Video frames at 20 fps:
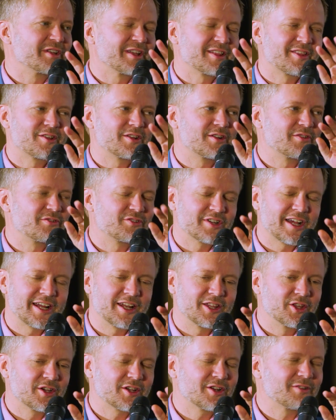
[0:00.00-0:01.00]
It's sort of try to
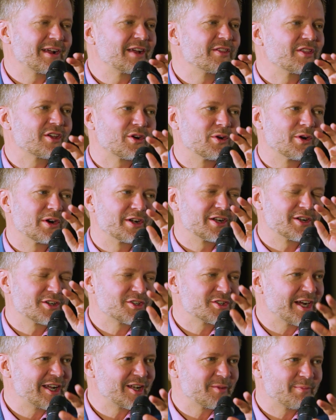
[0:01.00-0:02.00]
look around the corner,
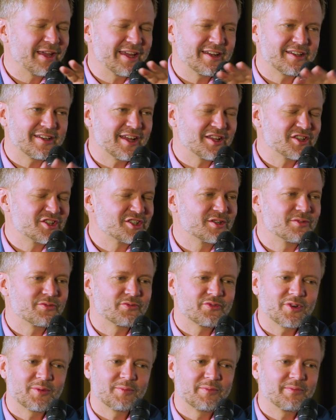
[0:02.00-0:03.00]
try to pay attention
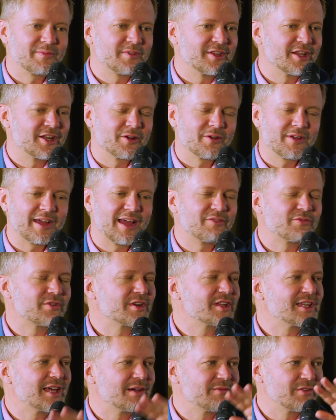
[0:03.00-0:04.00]
from every
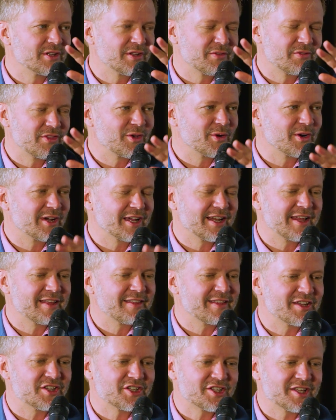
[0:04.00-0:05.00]
level of the
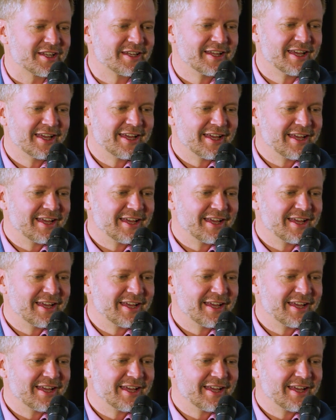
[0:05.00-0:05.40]
organization.